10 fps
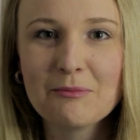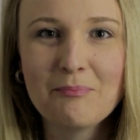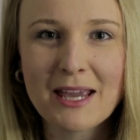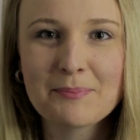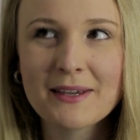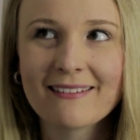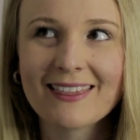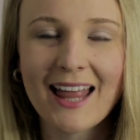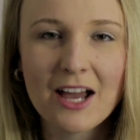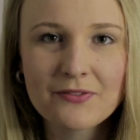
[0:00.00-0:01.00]
maybe
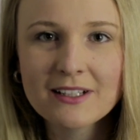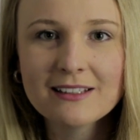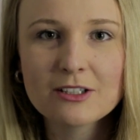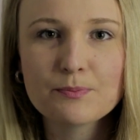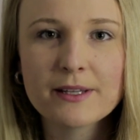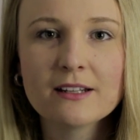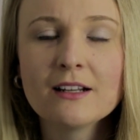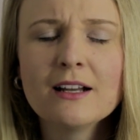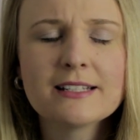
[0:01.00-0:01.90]
laughing a little bit,